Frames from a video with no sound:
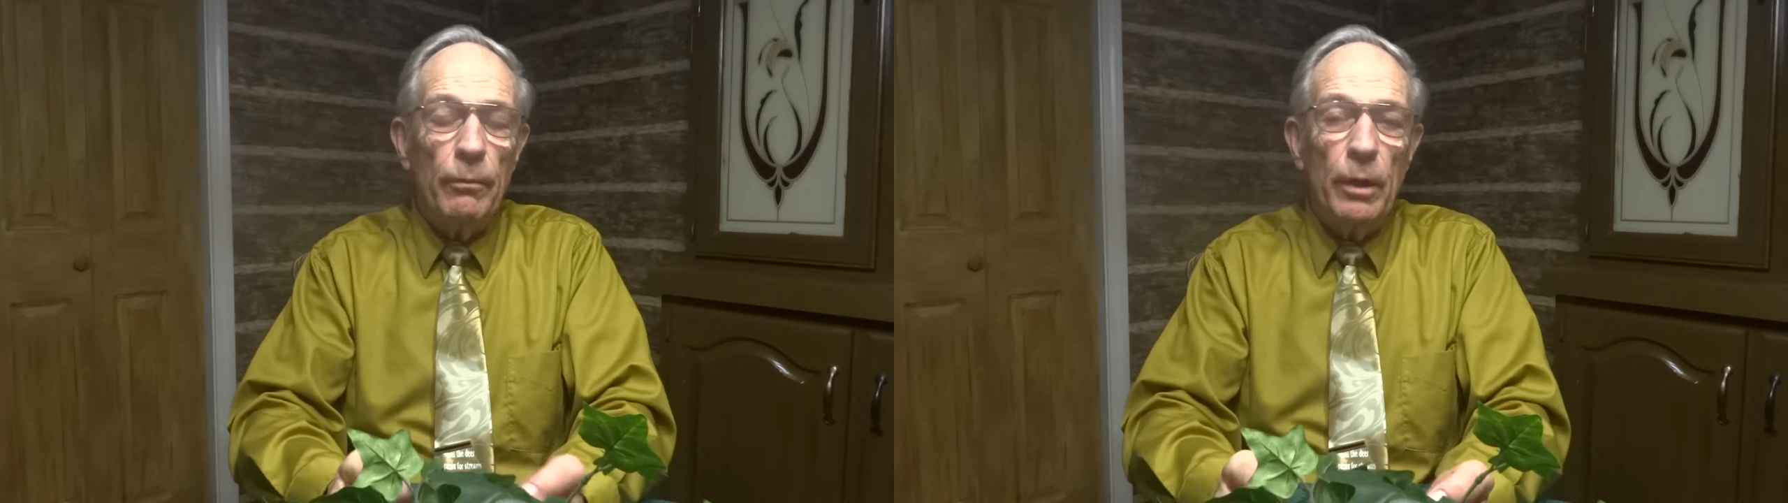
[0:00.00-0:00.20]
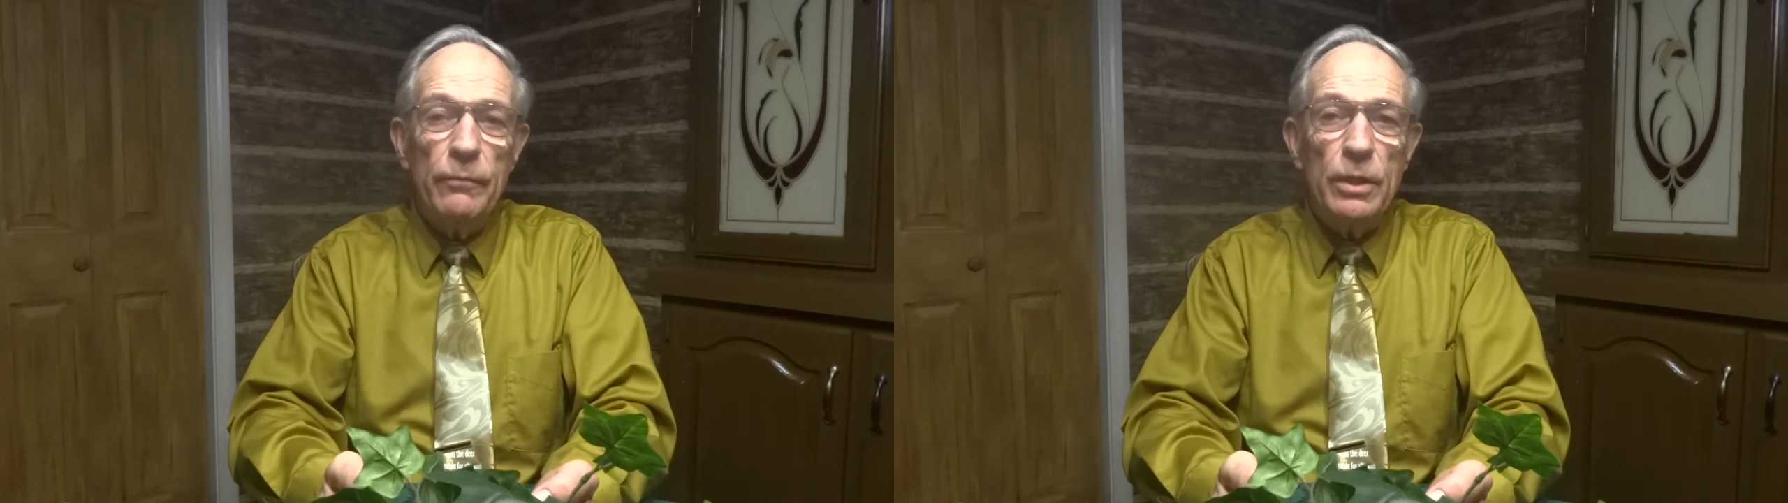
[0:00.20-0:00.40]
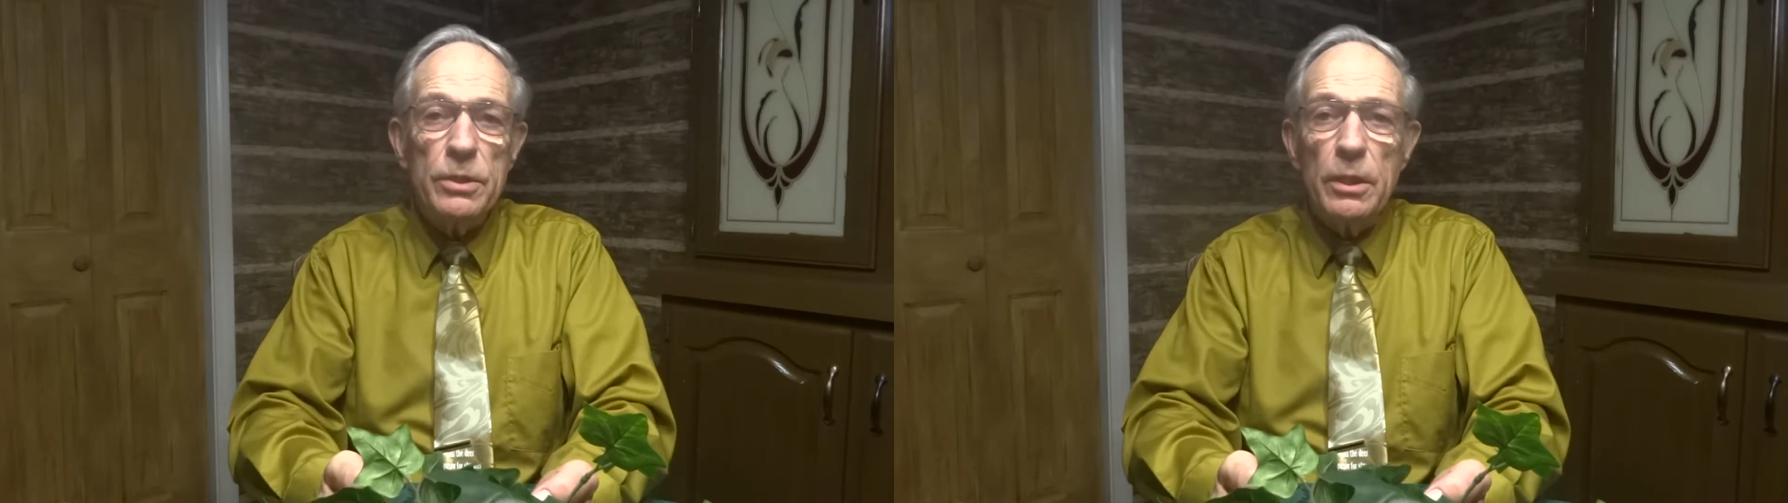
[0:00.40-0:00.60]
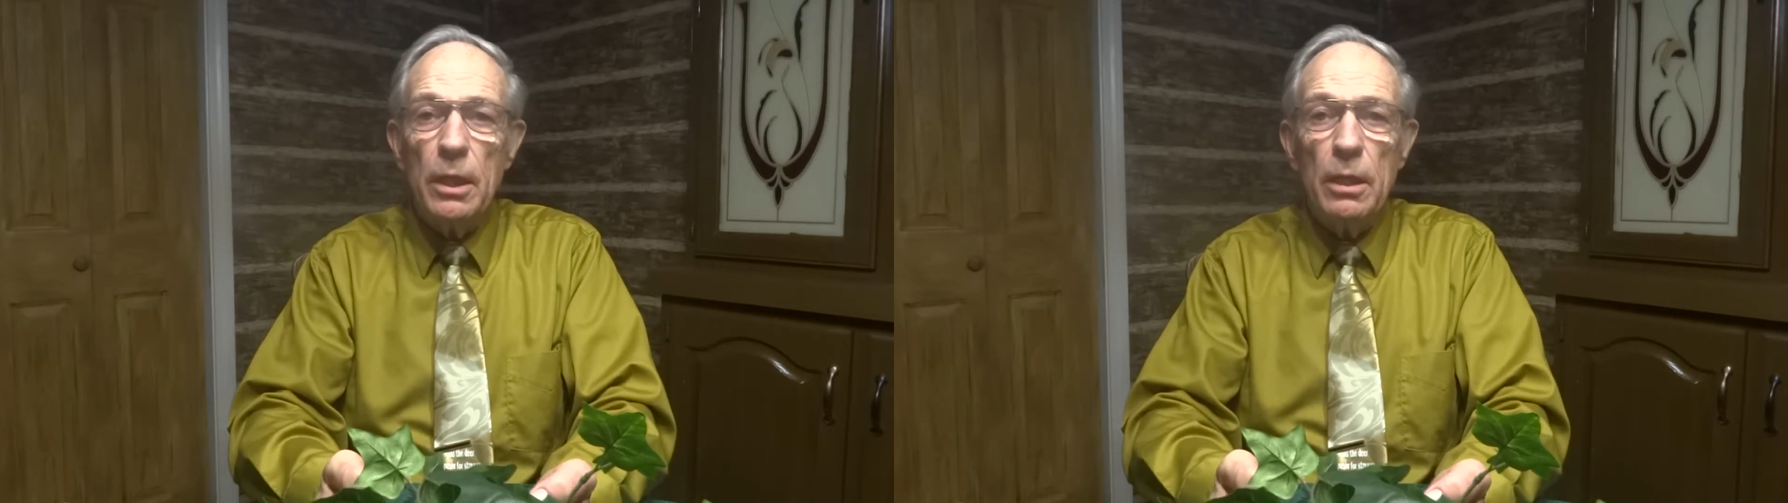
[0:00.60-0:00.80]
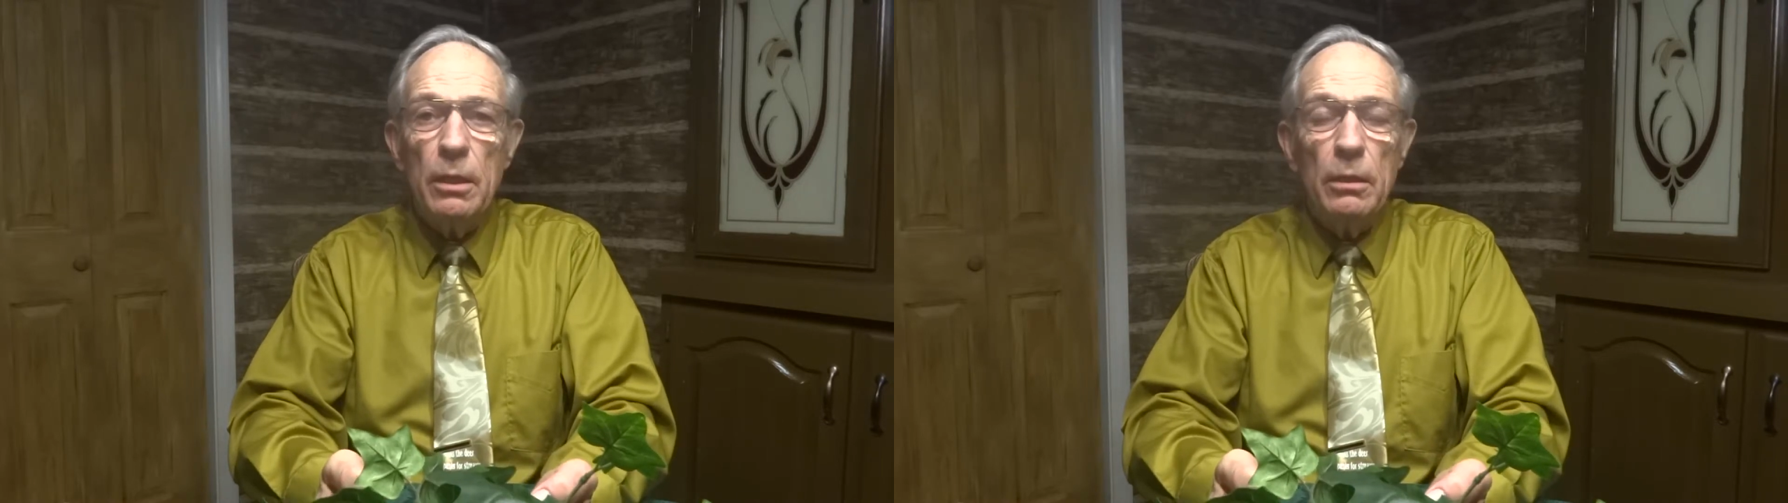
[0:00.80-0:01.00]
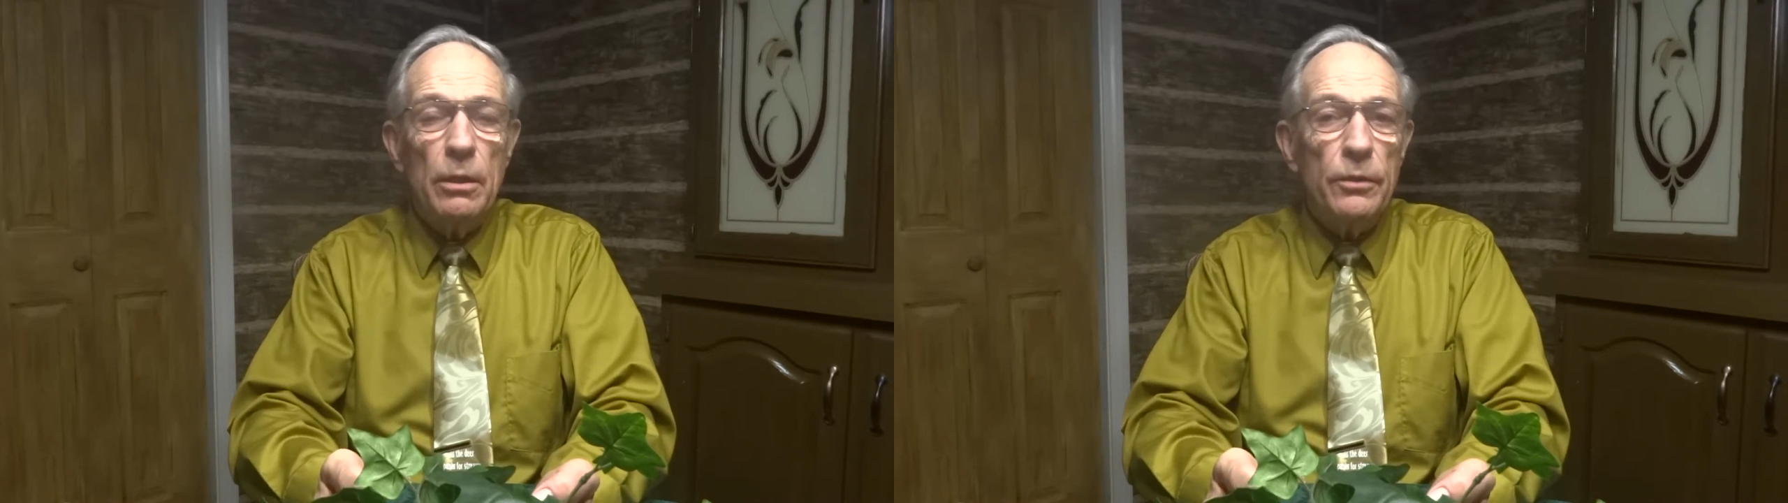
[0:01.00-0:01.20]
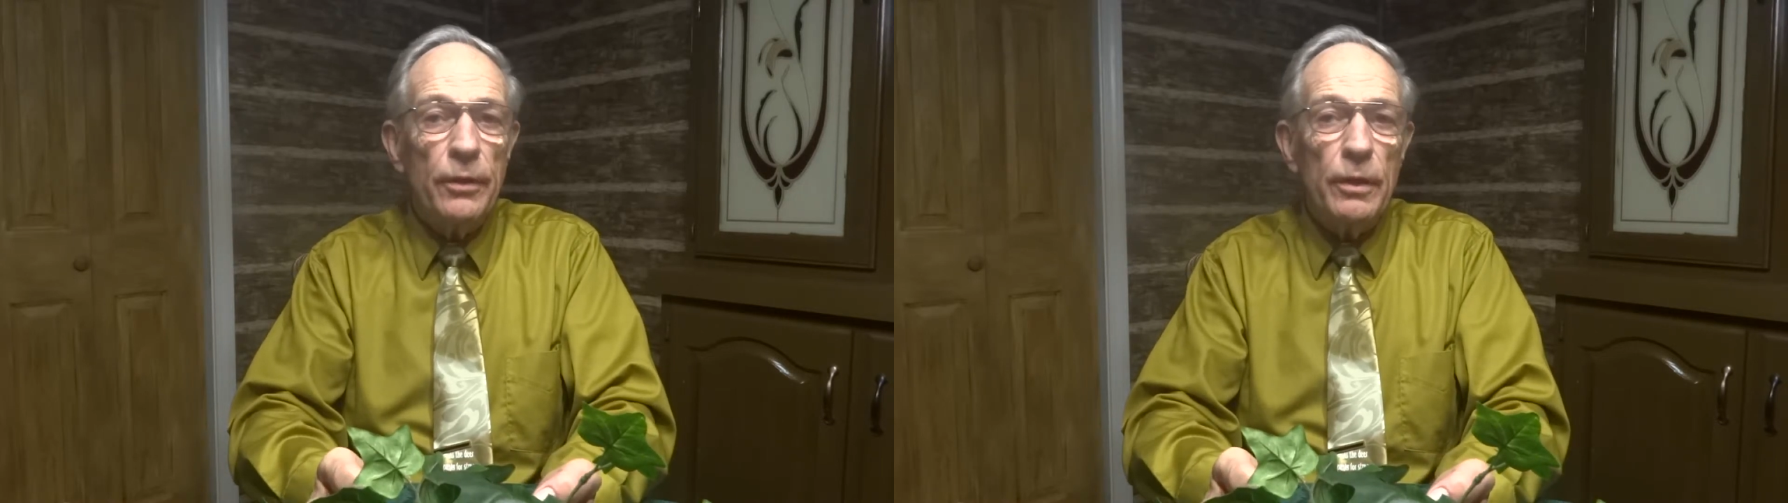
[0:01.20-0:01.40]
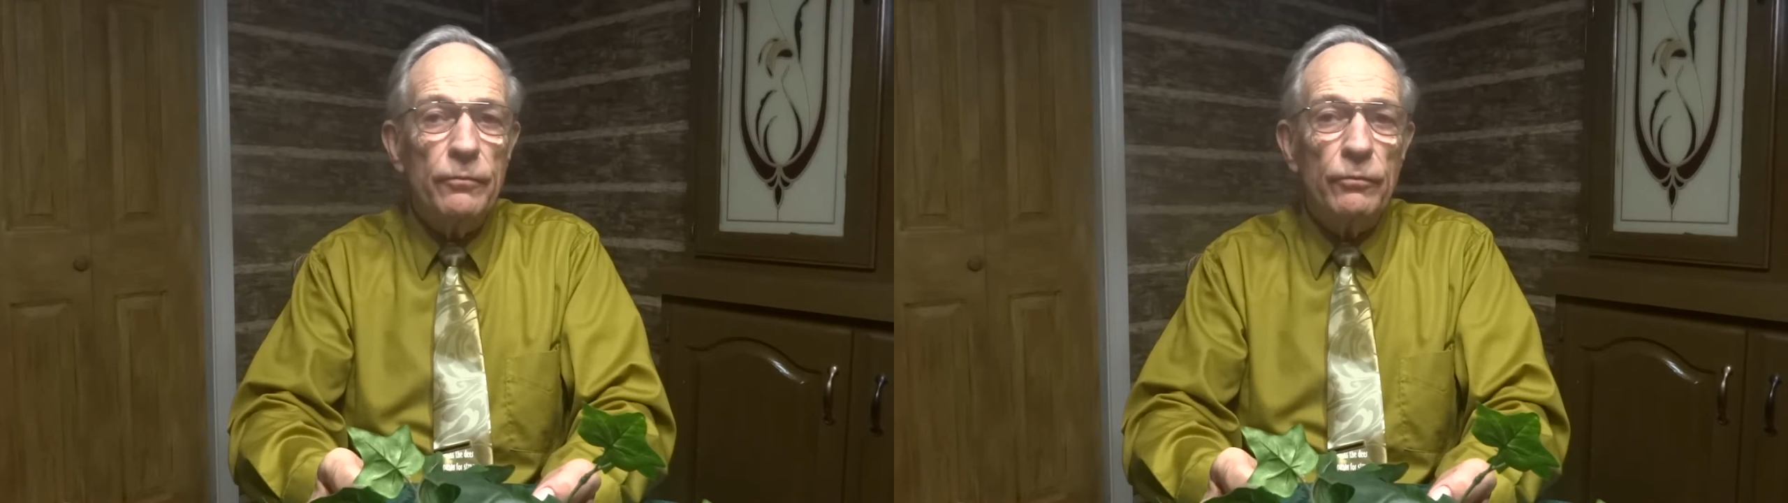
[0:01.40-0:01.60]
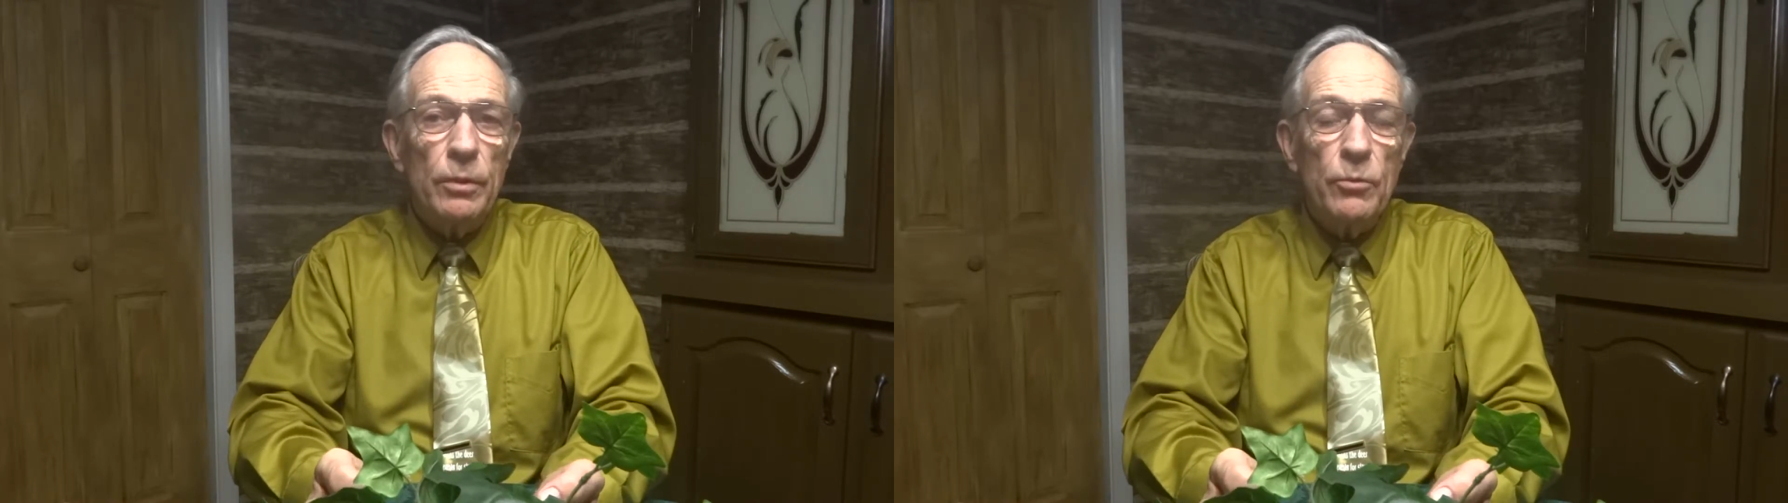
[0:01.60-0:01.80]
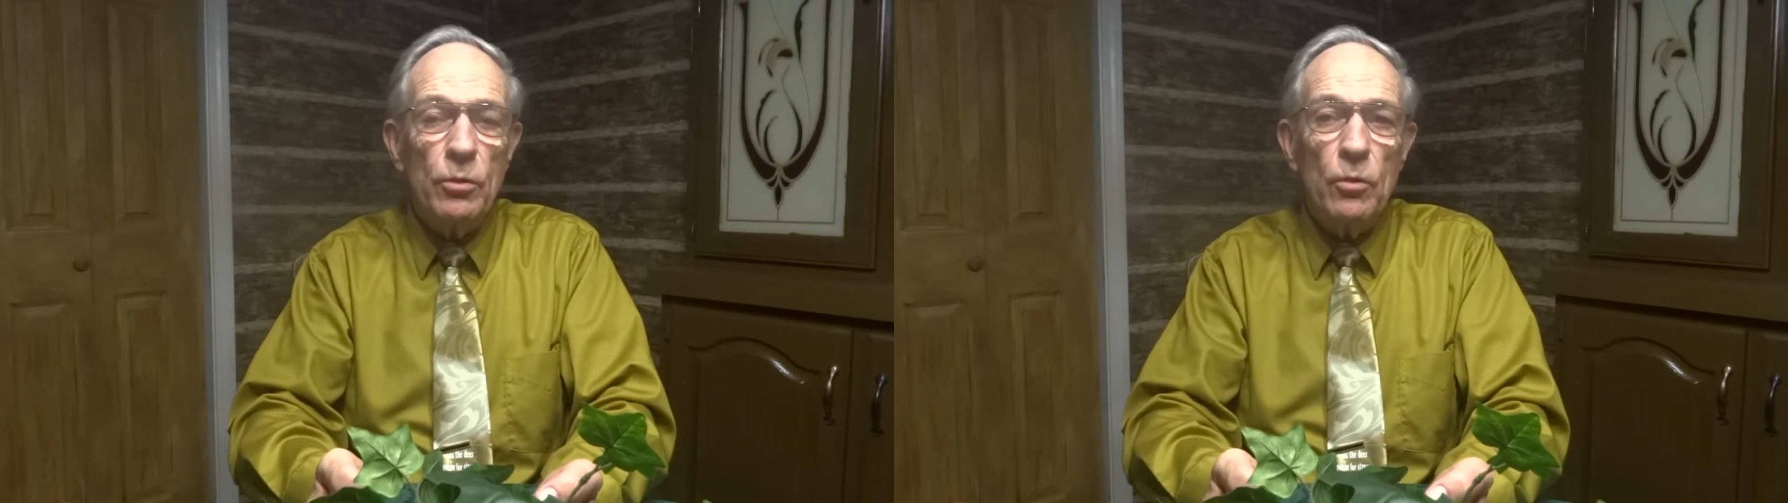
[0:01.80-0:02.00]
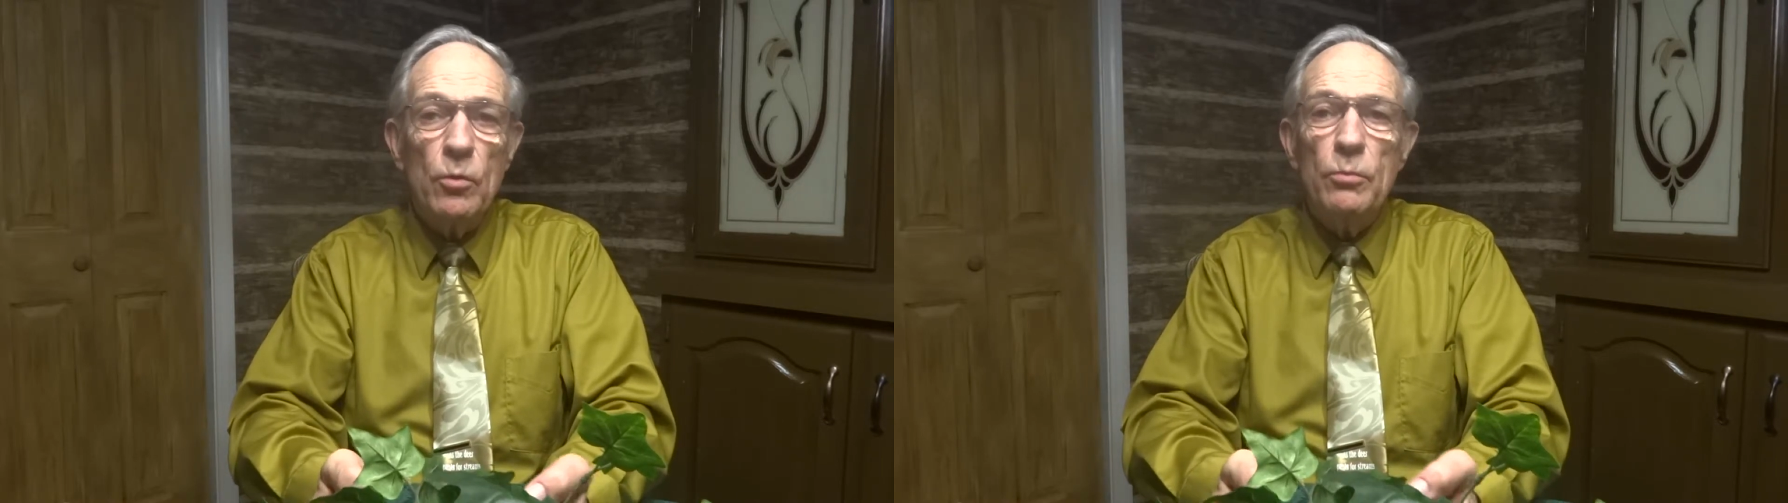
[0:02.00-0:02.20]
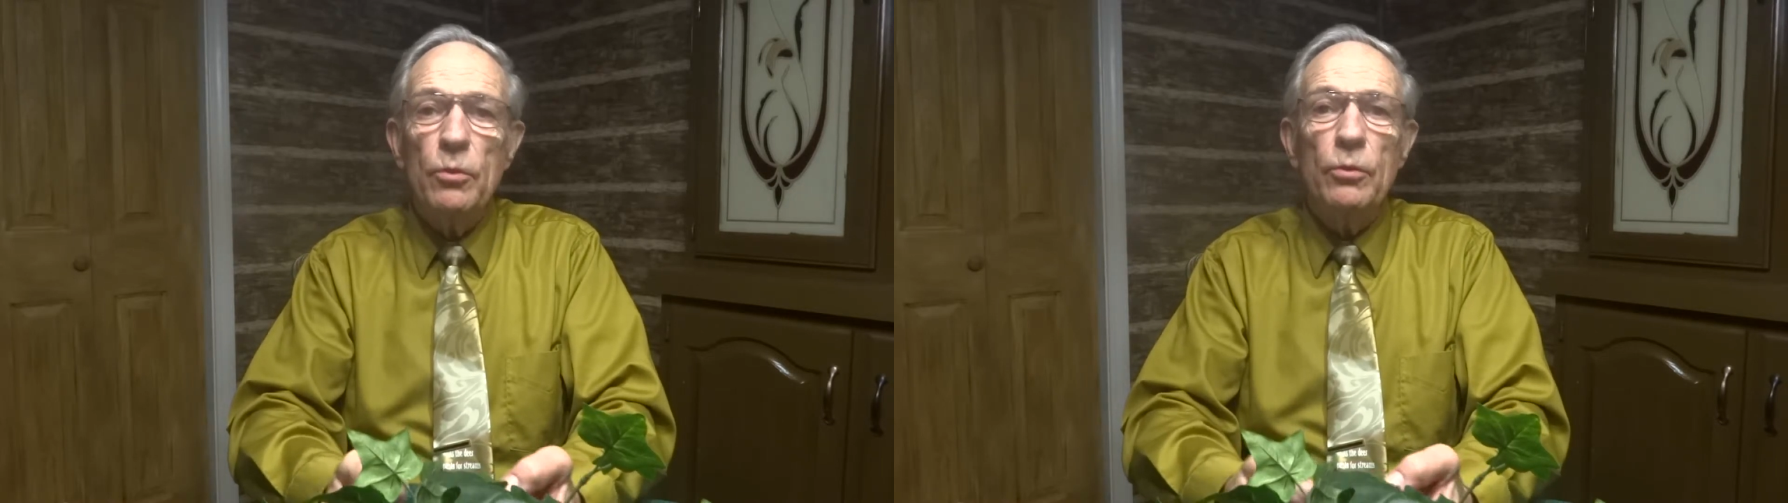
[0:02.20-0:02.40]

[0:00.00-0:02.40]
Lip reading: if it's a theft from your home,